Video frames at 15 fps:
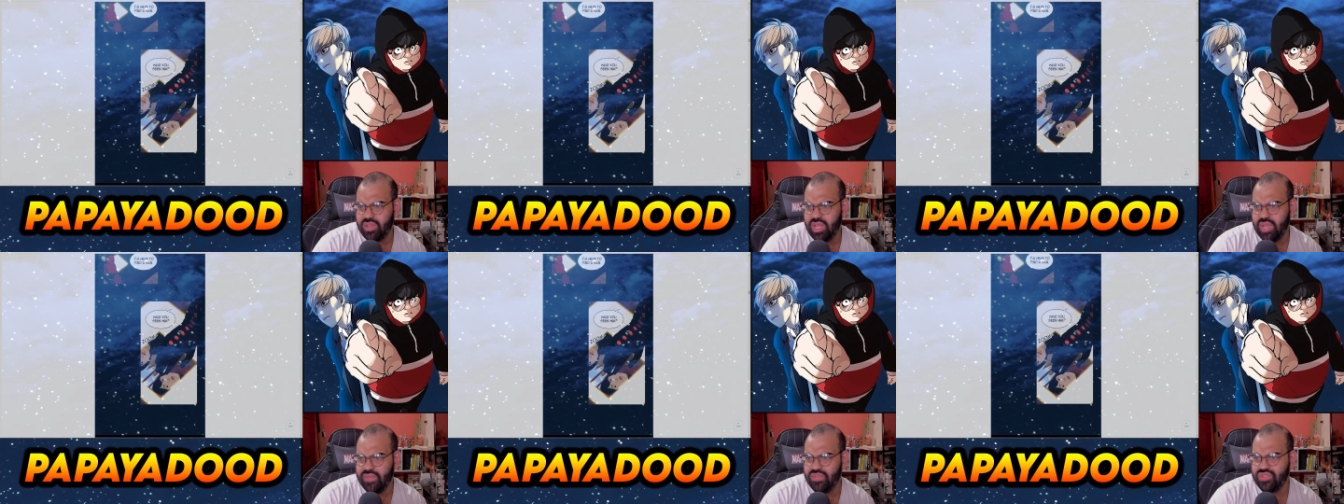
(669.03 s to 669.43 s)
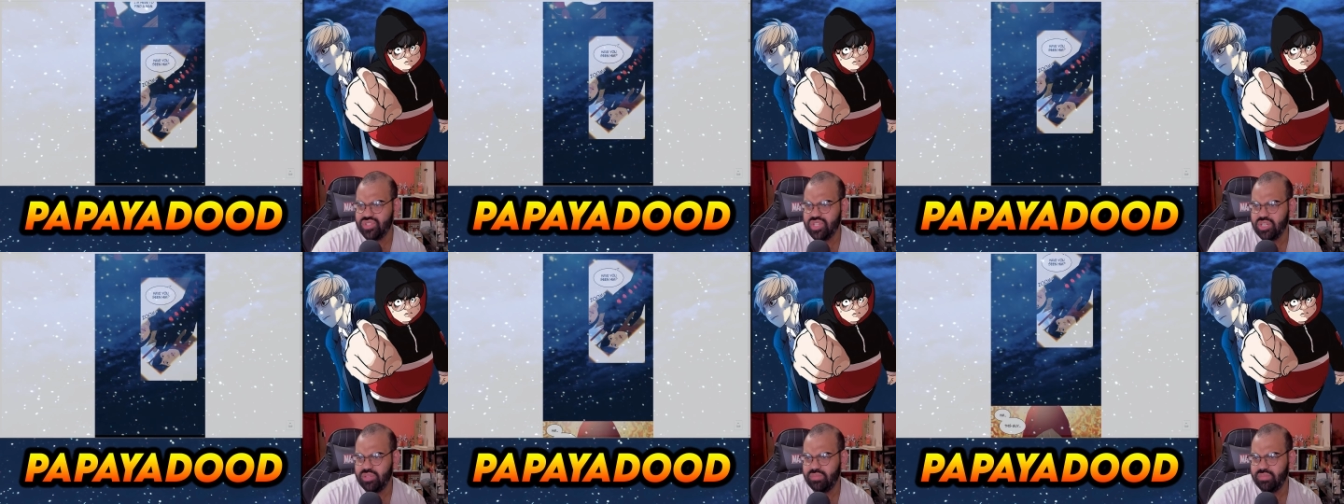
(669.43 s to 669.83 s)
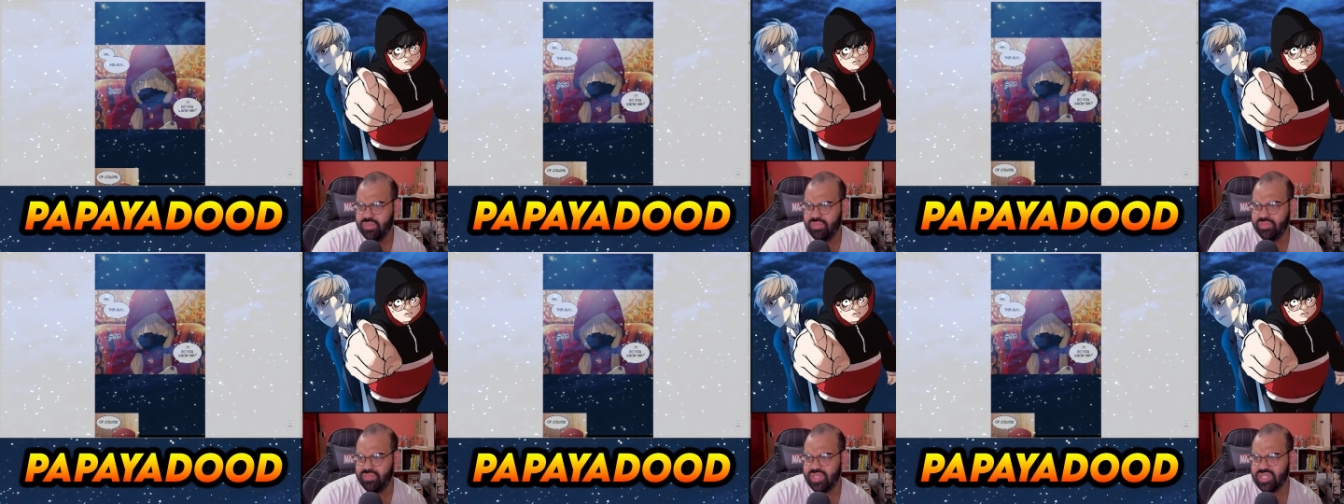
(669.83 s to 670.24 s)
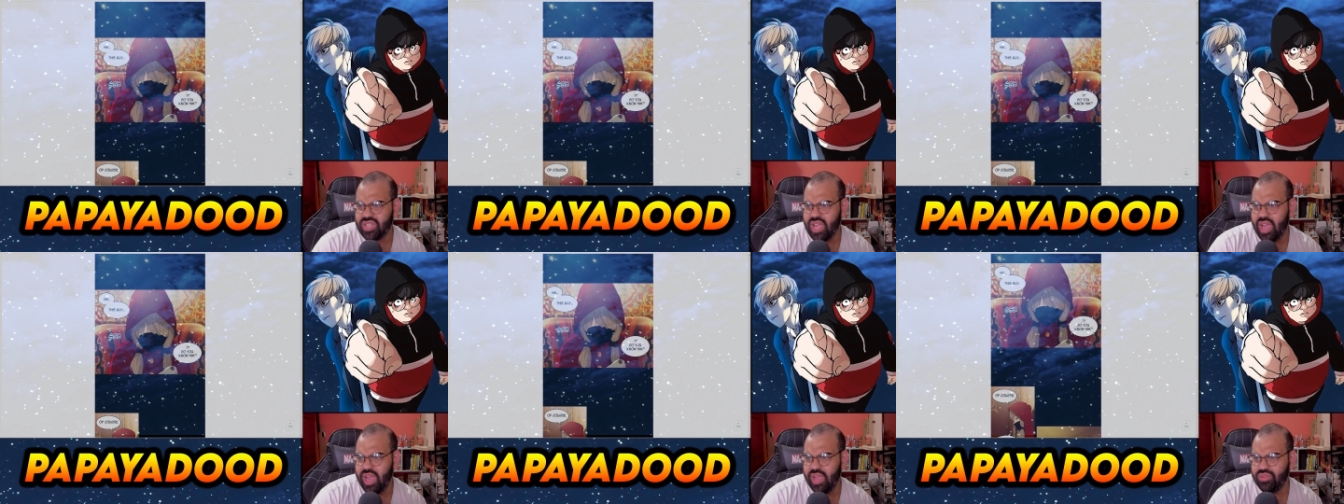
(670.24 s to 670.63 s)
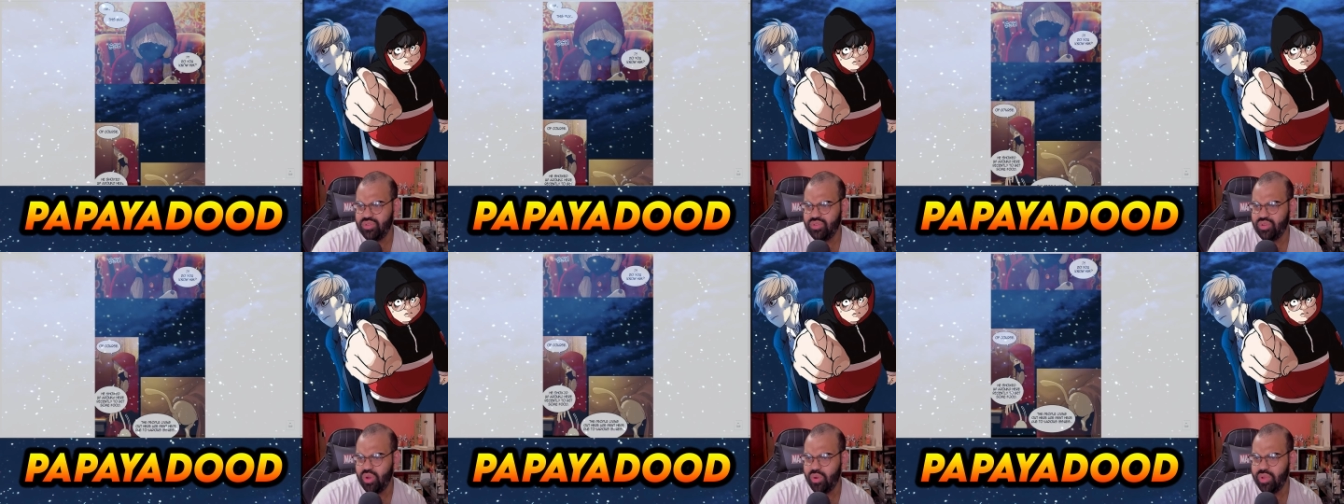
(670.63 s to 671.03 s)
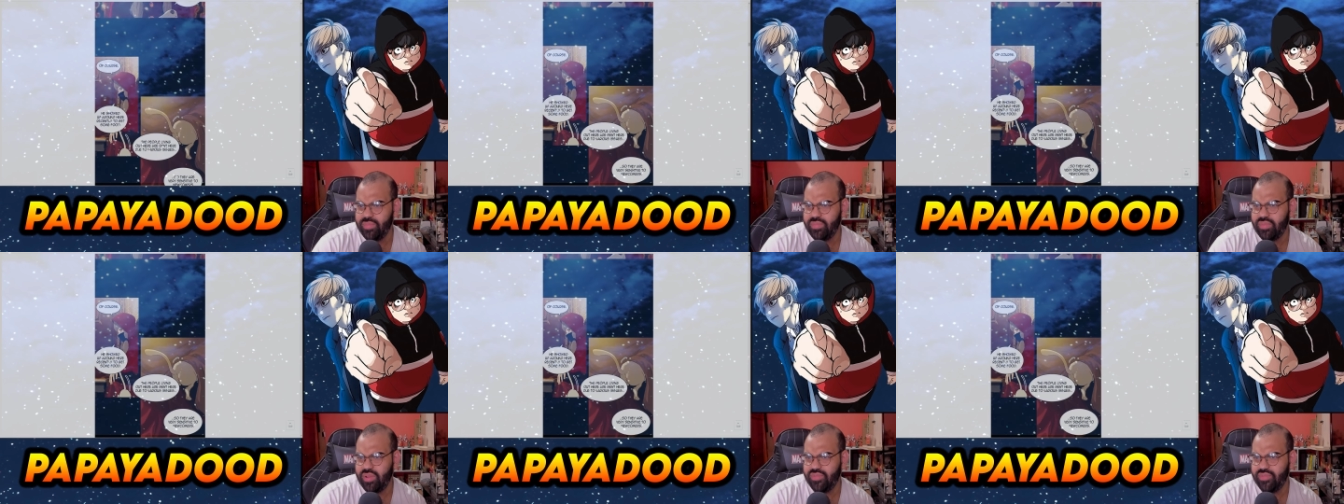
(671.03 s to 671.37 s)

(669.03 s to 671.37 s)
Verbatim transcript: Have you seen him? This guy, do you know him?